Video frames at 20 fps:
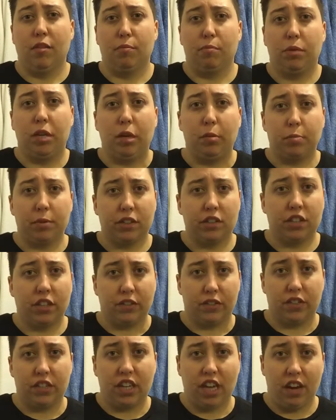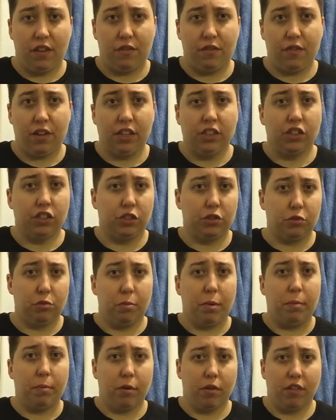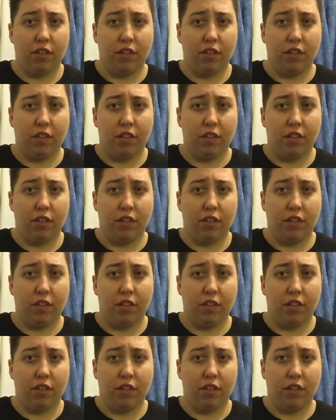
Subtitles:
keep yourself safe, and just remember